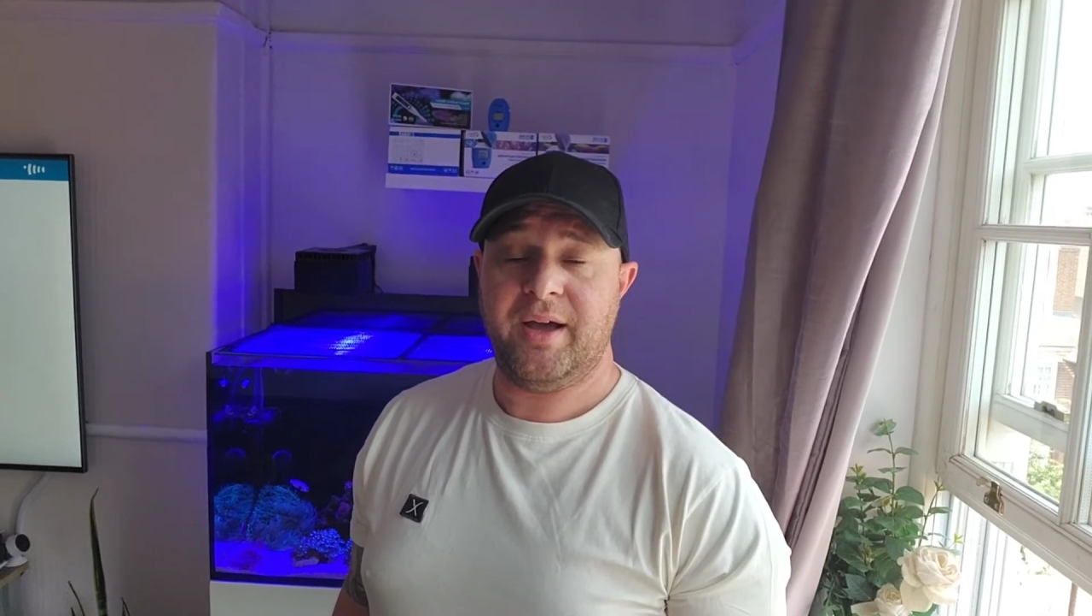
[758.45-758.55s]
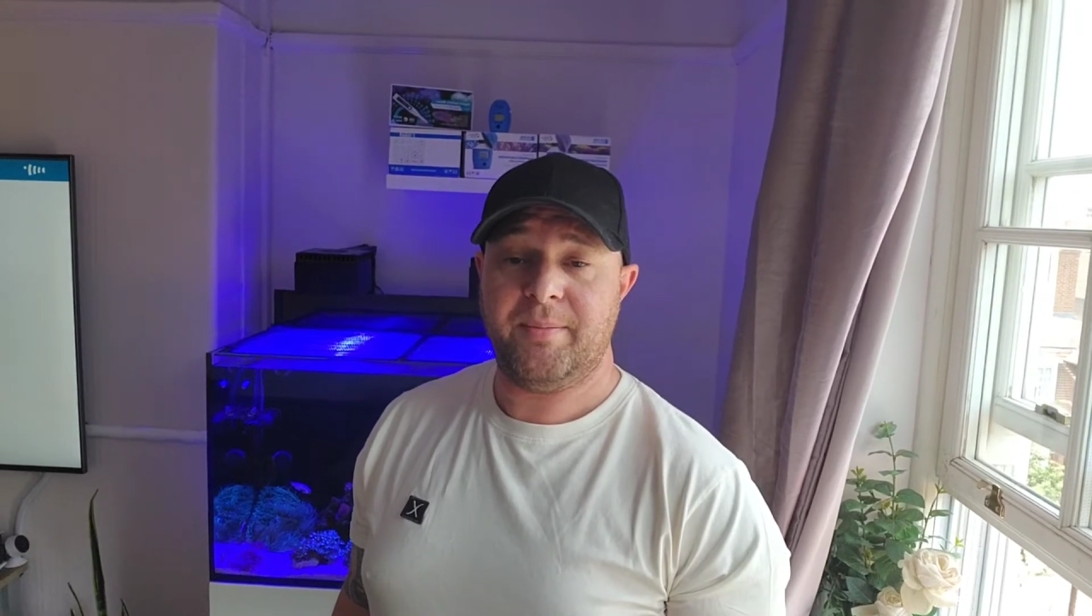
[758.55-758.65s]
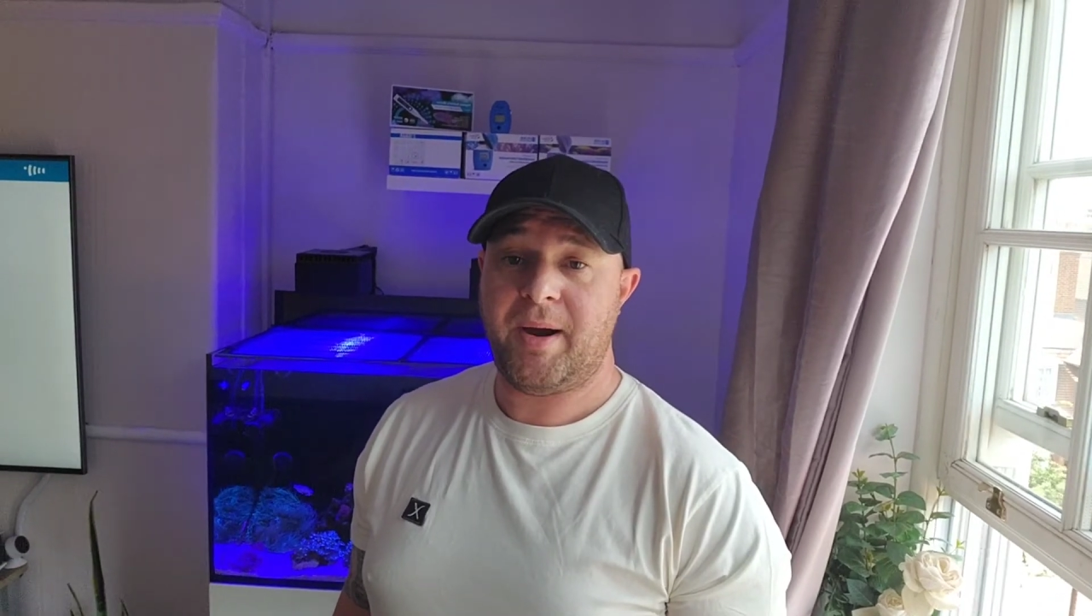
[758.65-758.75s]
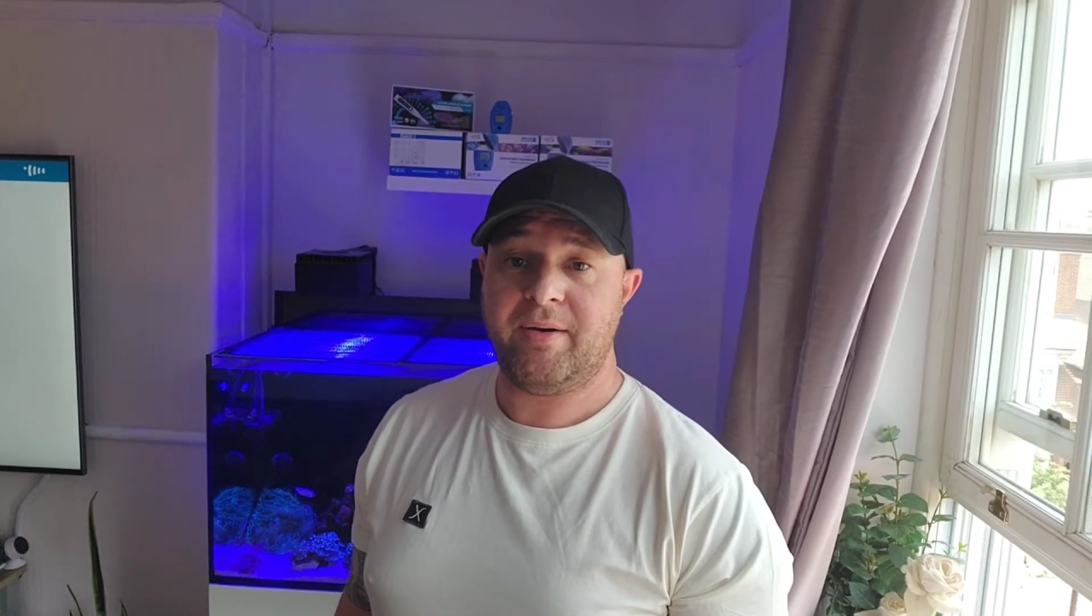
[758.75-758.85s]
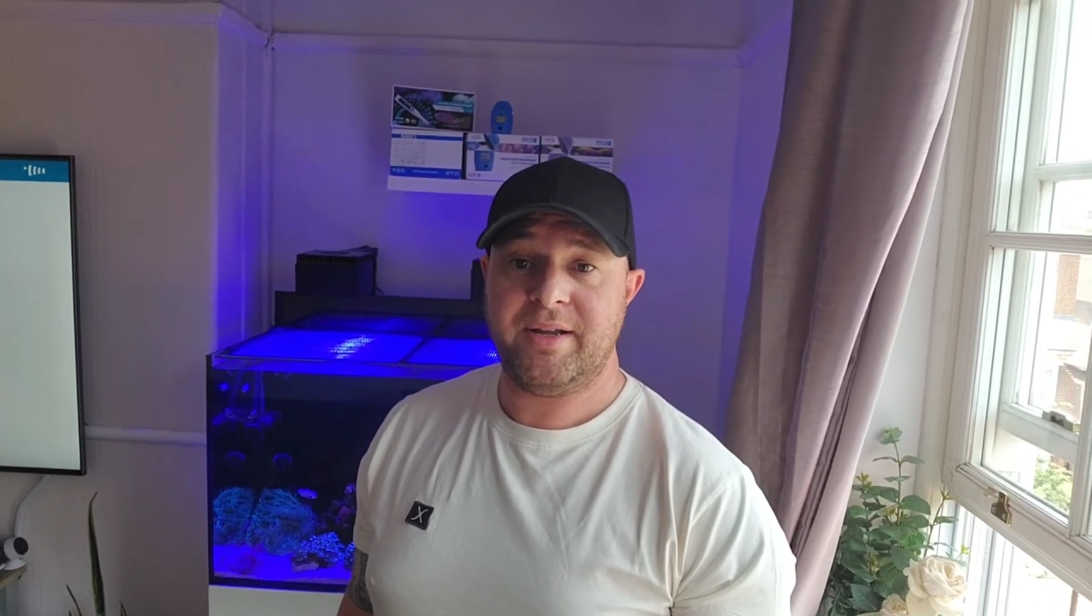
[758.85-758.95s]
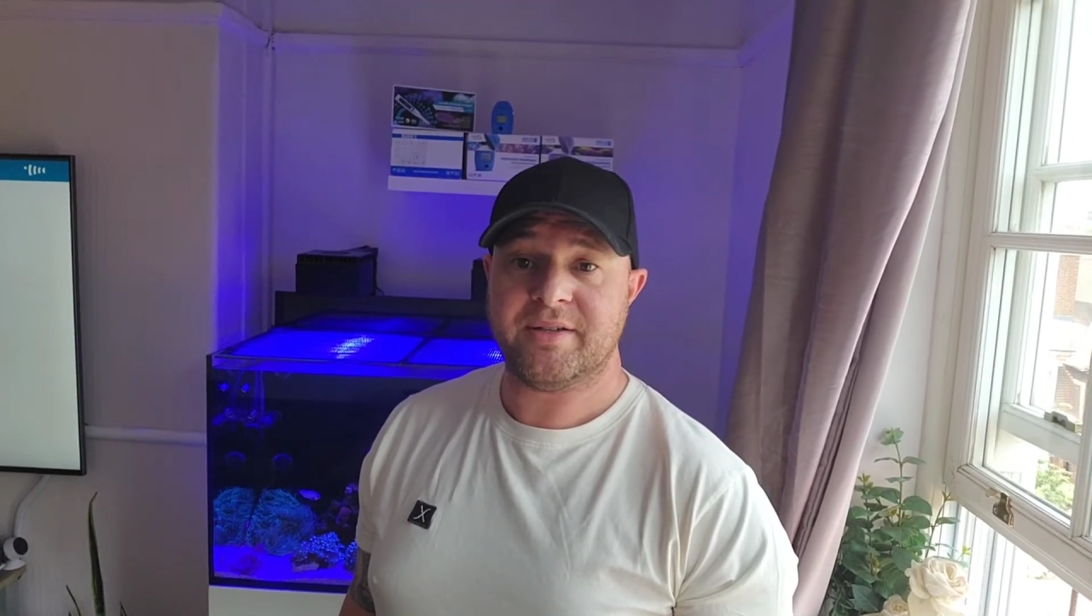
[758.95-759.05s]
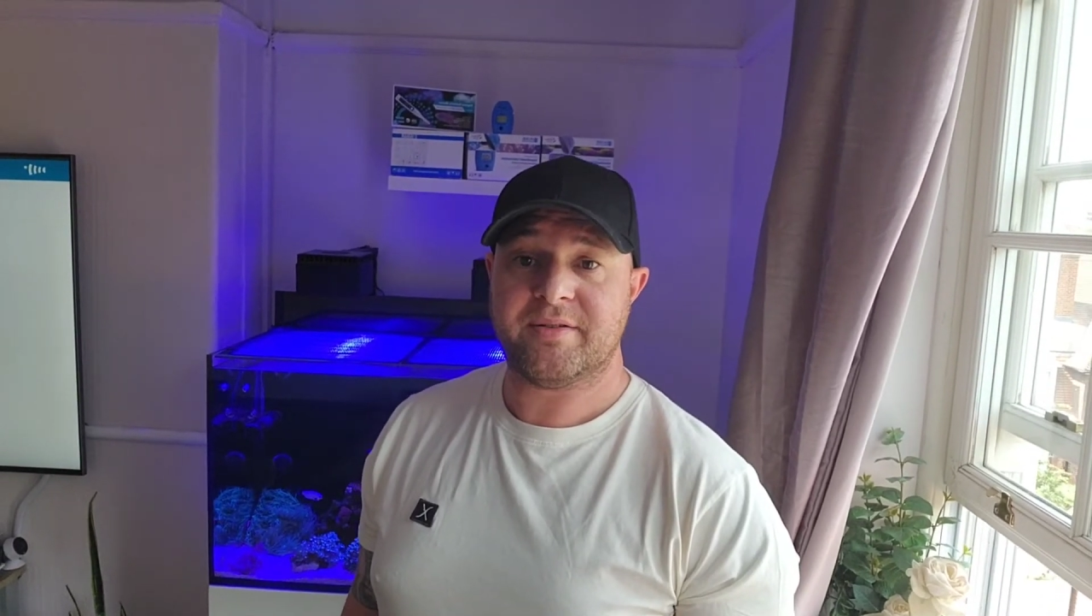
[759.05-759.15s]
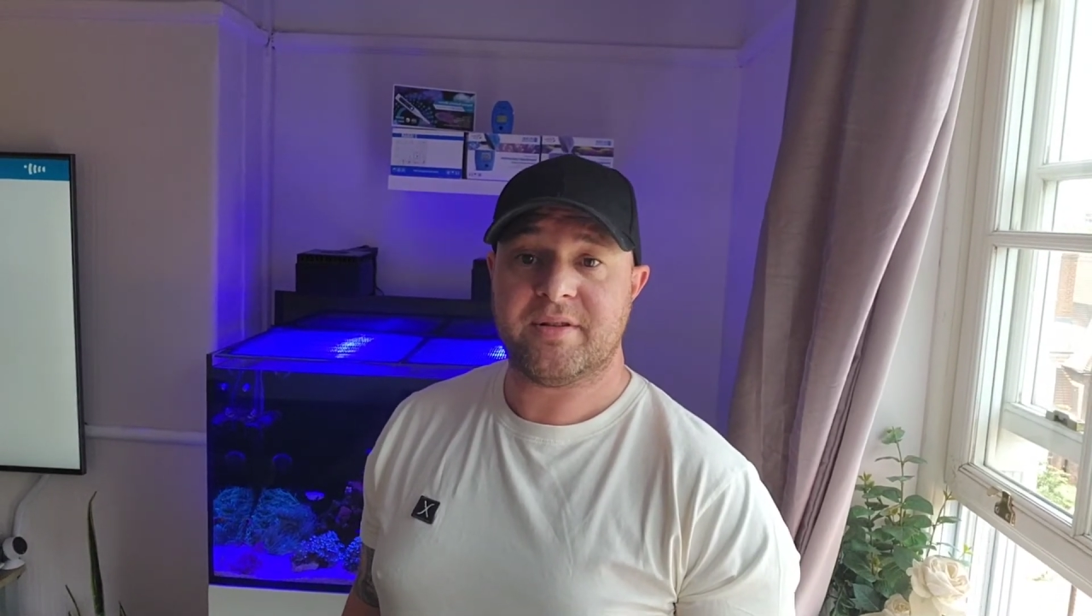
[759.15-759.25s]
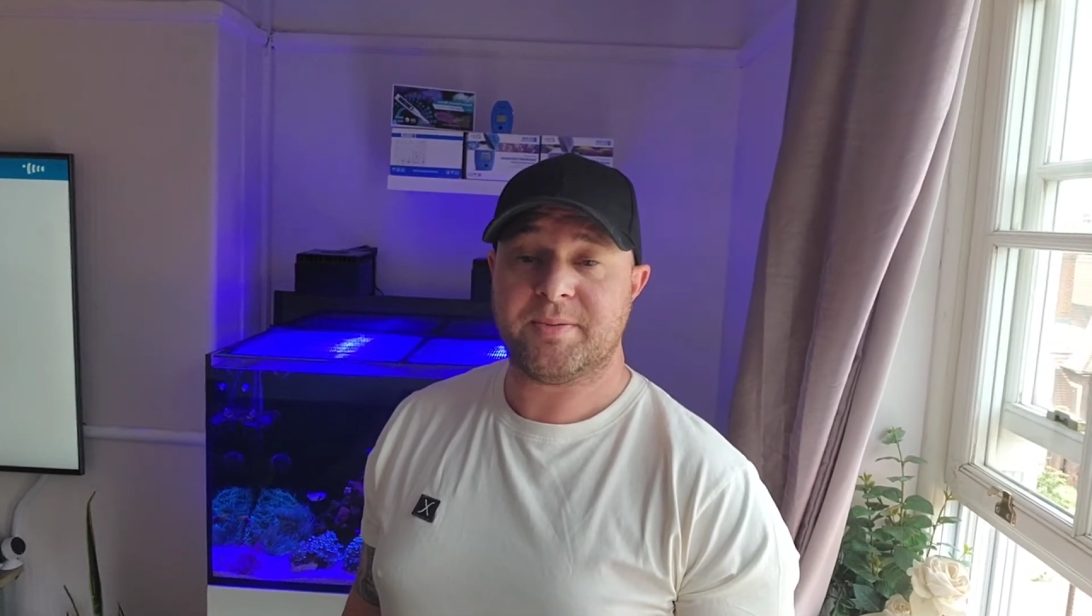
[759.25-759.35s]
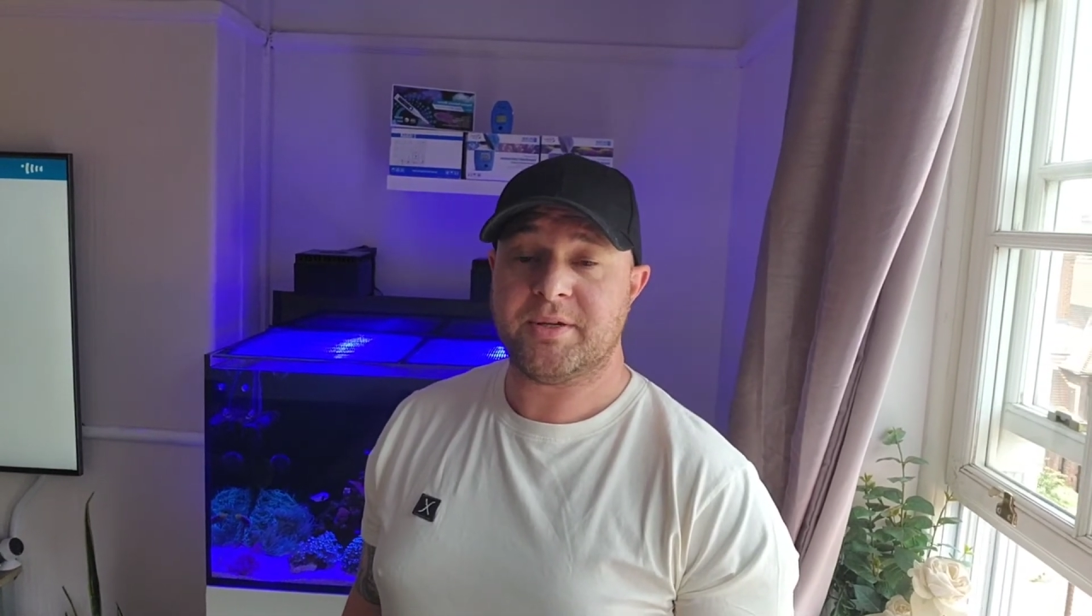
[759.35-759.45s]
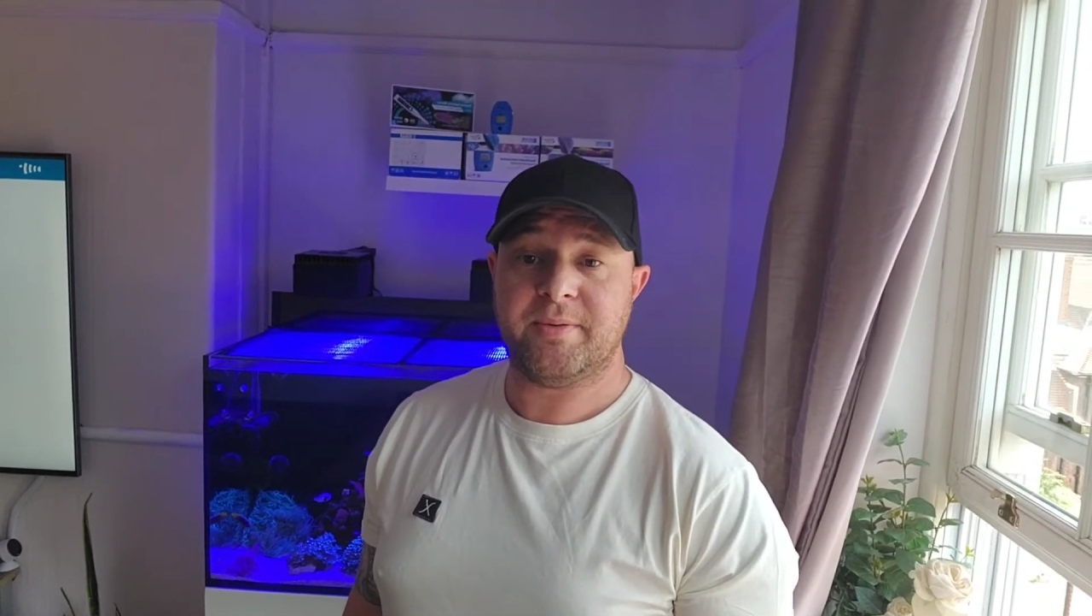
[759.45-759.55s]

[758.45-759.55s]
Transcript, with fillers: apparently it's supposed